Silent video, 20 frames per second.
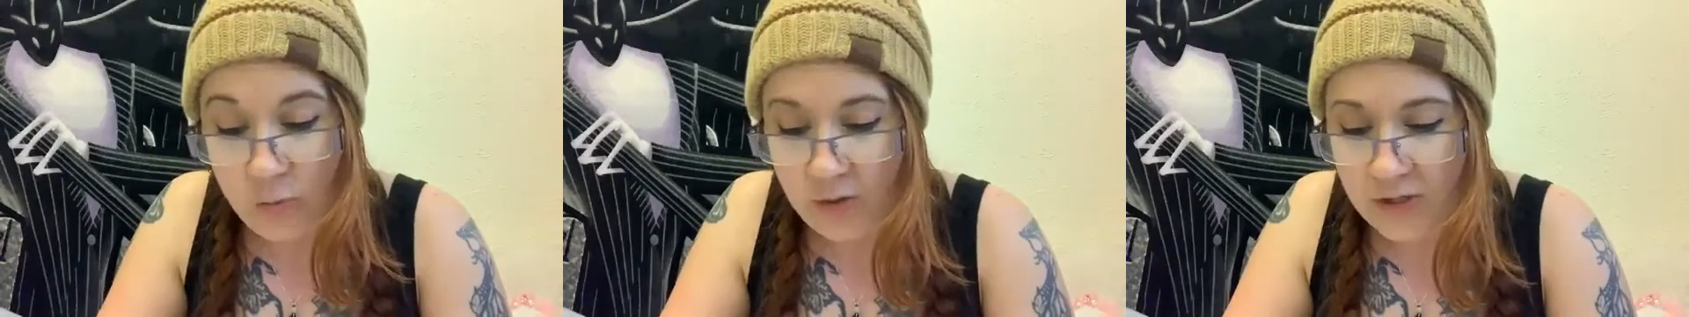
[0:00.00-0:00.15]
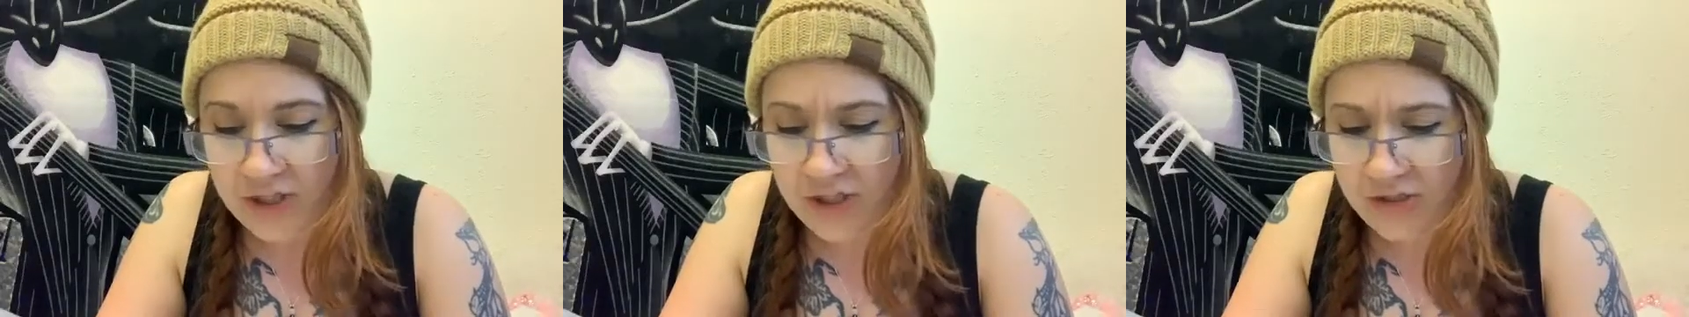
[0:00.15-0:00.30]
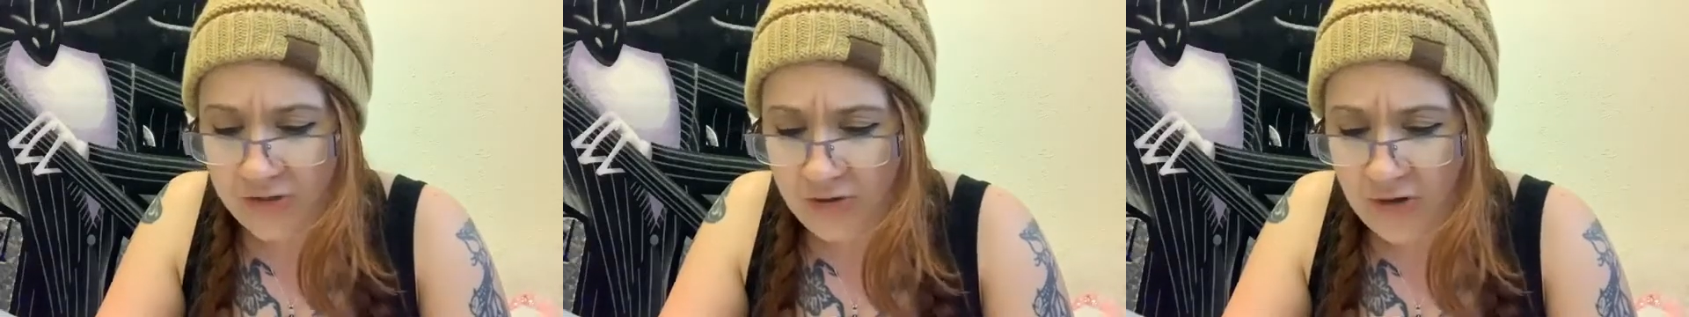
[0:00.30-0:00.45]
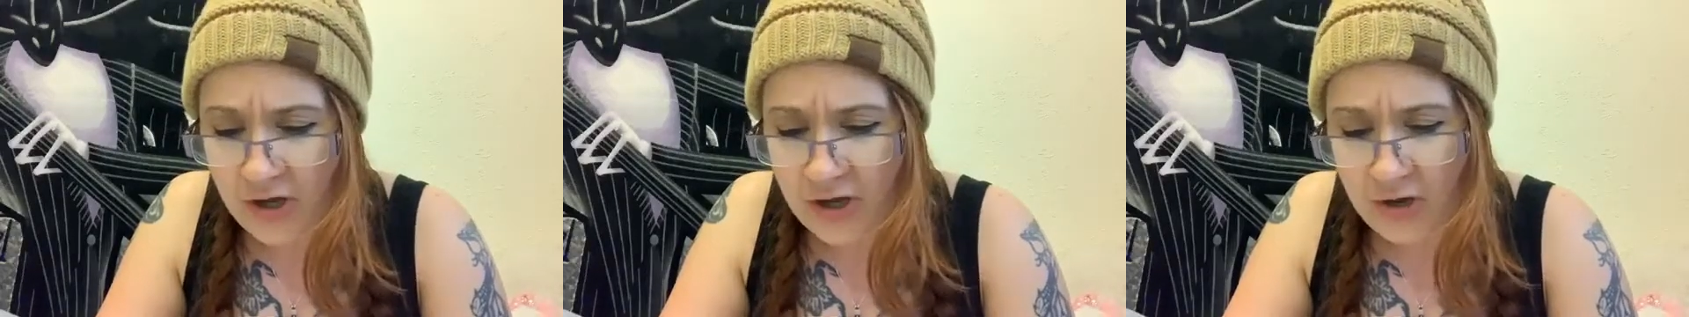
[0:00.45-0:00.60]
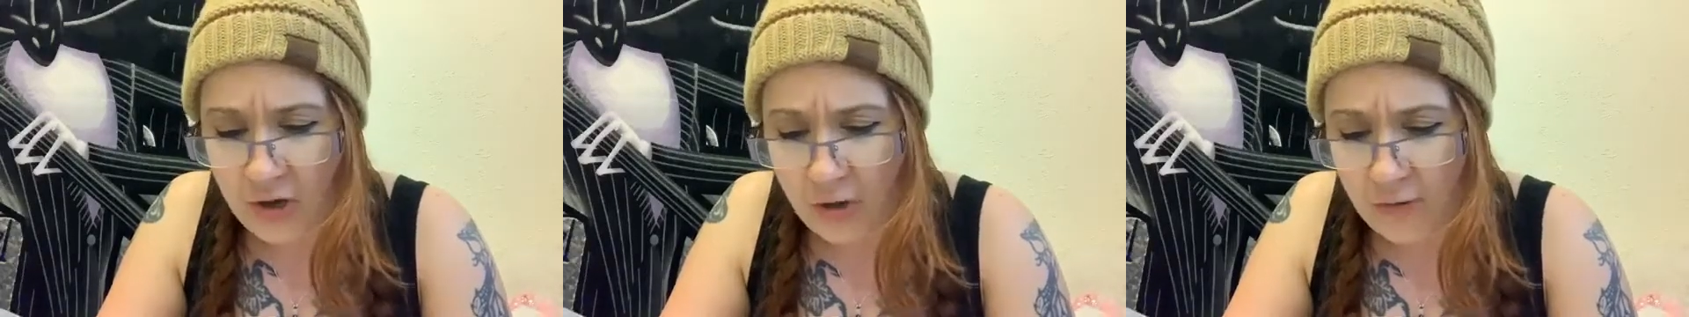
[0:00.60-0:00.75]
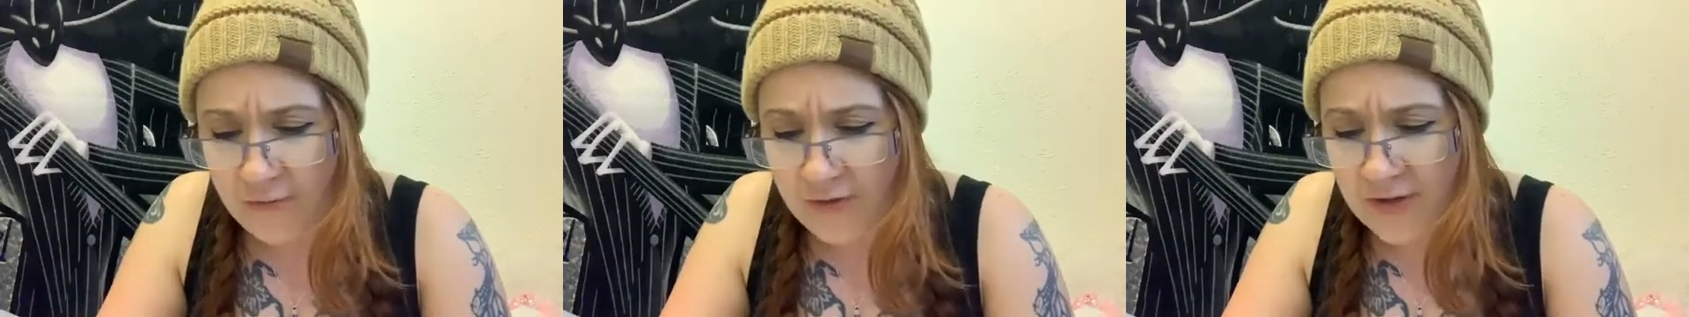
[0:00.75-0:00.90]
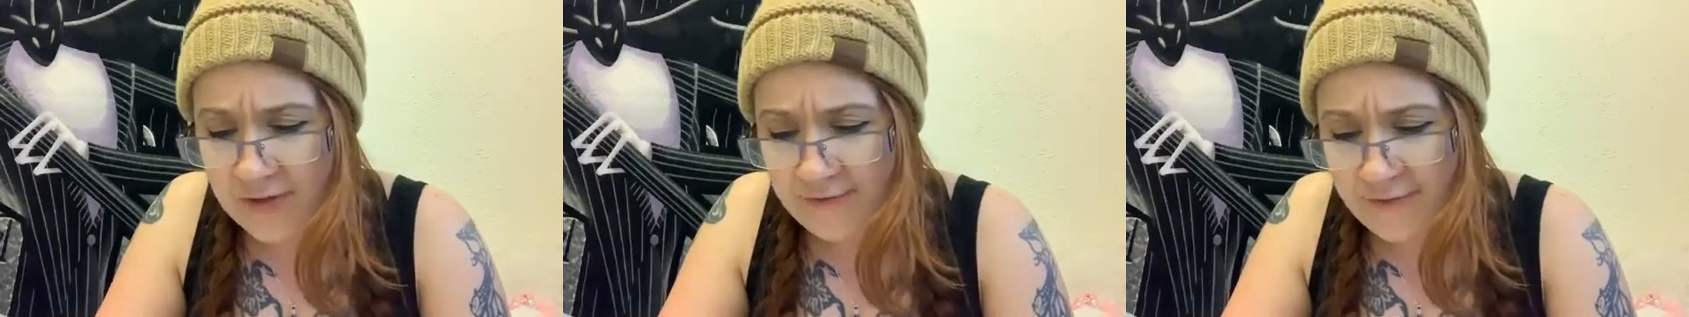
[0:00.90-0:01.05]
Once you got
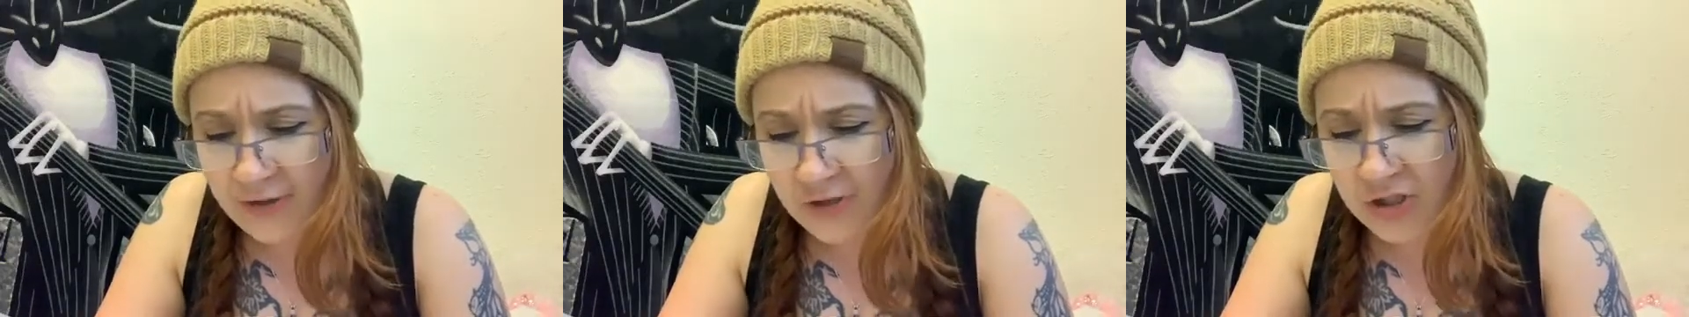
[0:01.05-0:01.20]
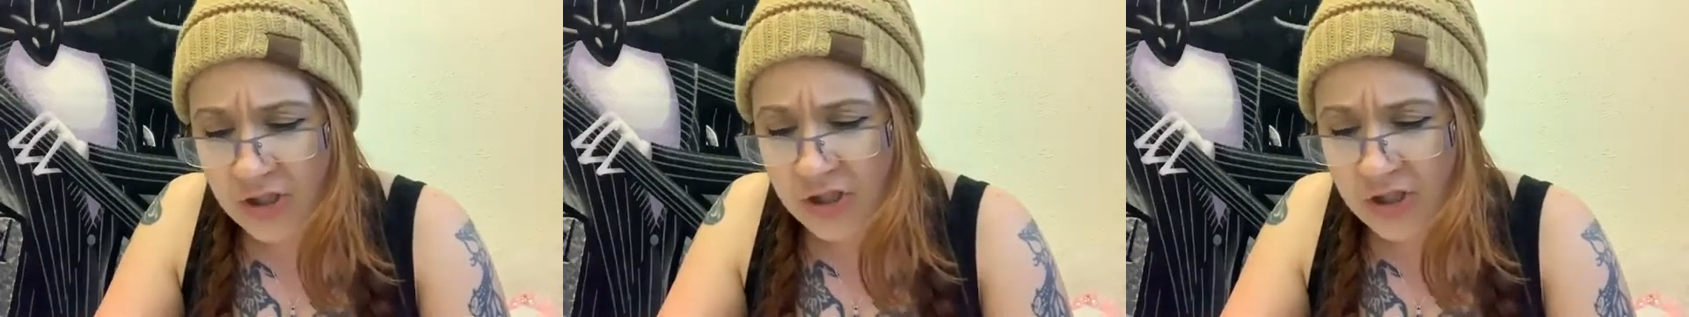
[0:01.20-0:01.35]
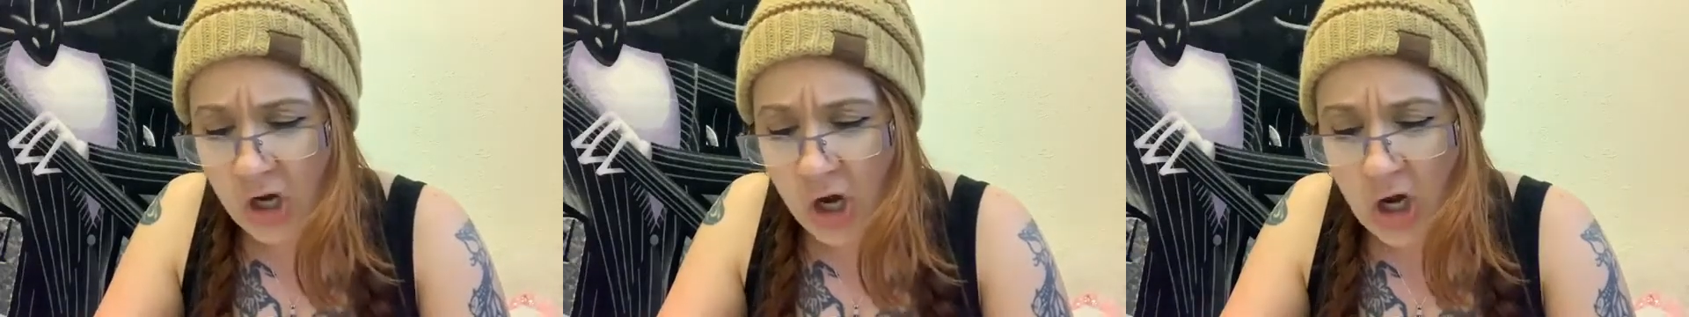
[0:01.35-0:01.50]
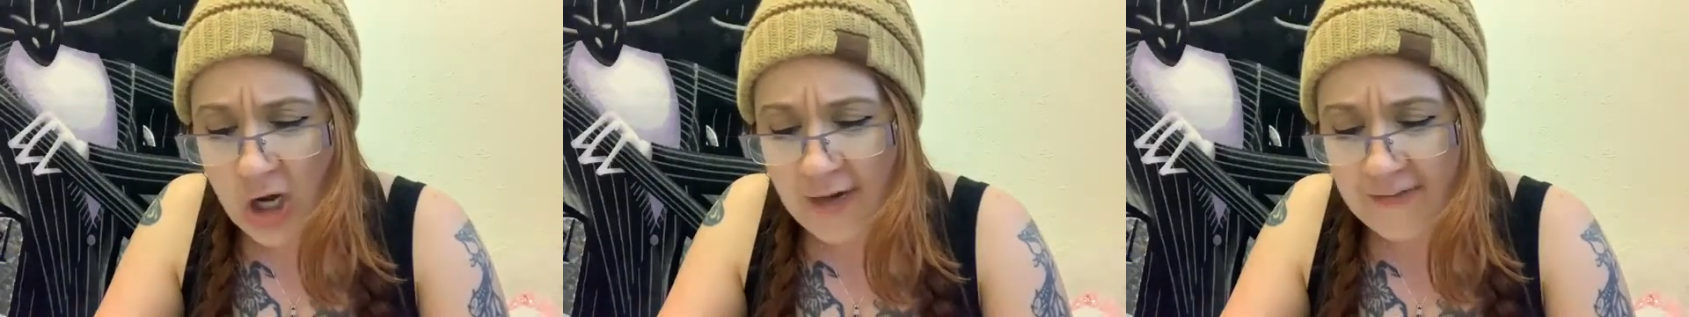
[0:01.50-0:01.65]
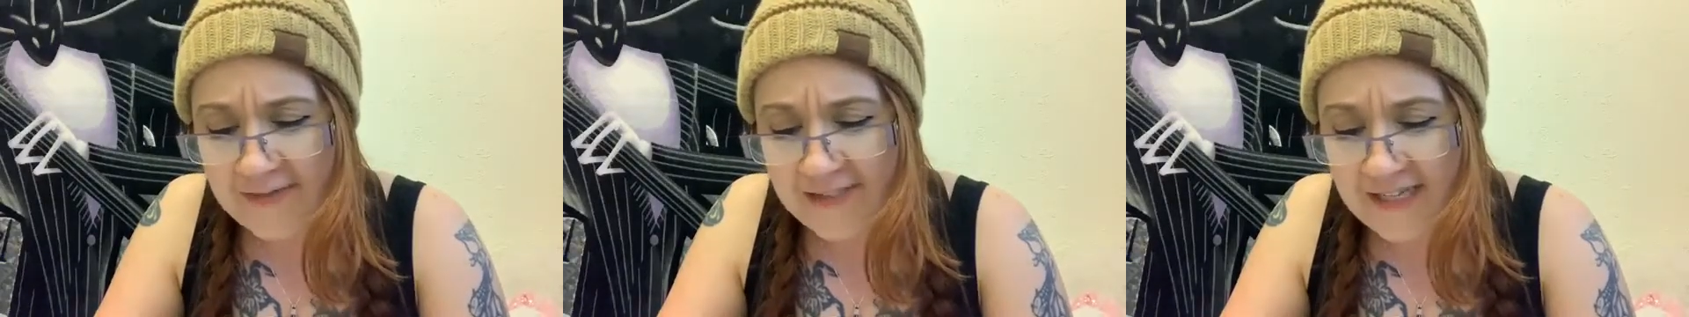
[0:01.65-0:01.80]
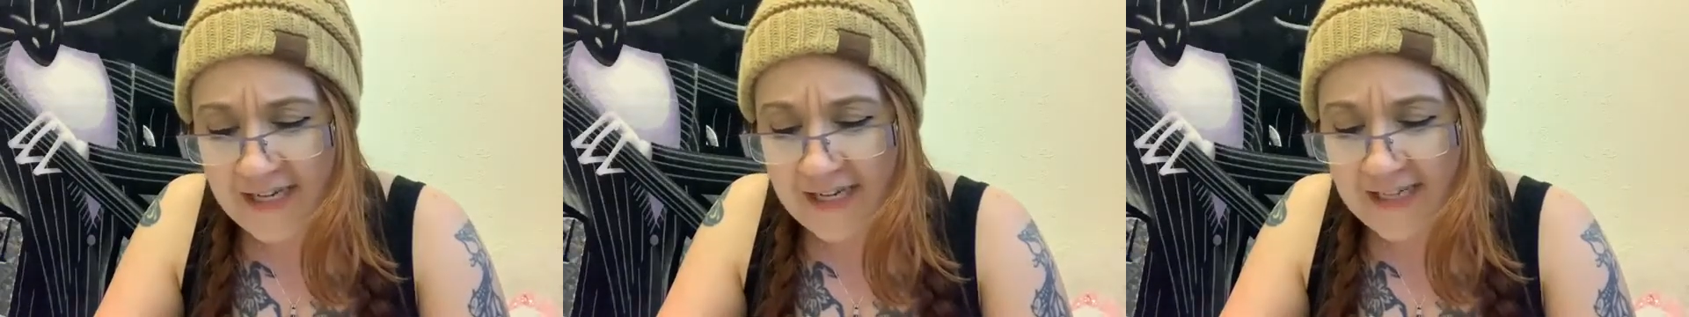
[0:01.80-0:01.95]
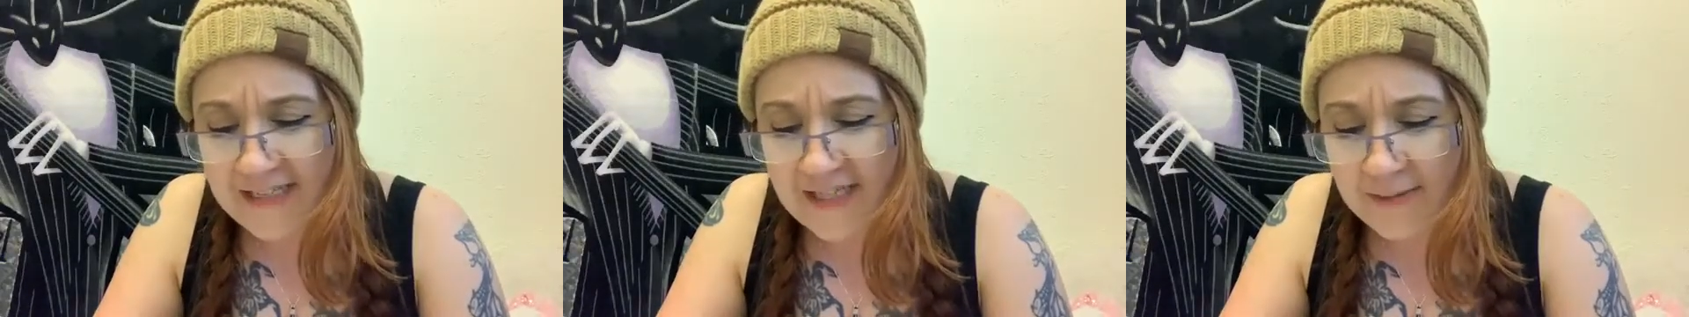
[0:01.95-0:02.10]
over the first shock of
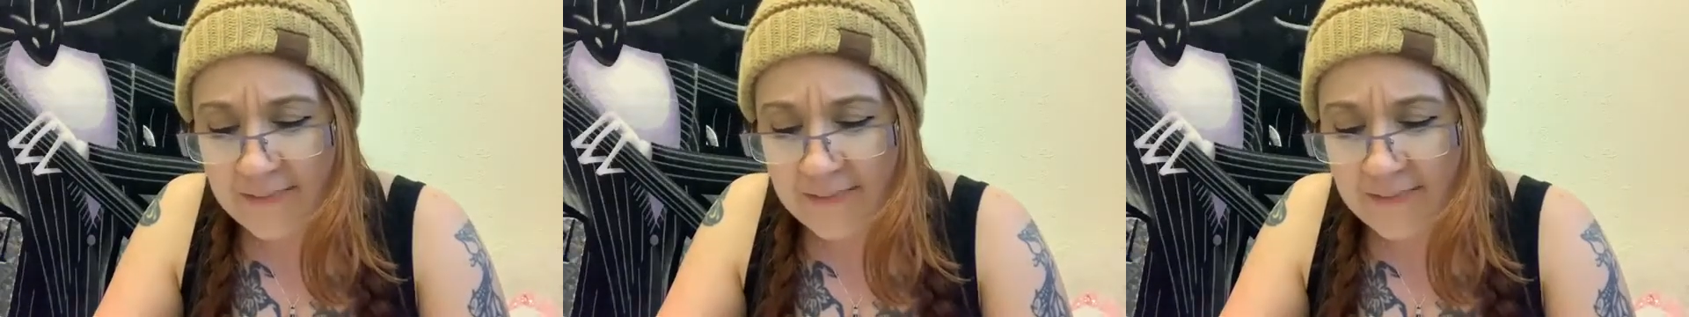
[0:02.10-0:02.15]
seeing